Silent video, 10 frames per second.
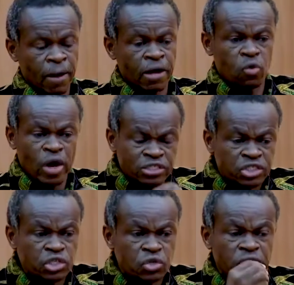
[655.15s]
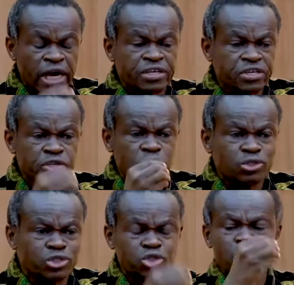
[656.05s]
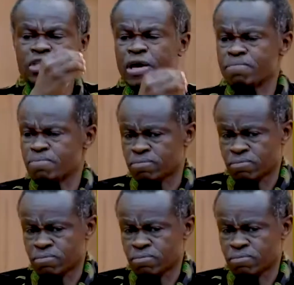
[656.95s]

And once you get used to them,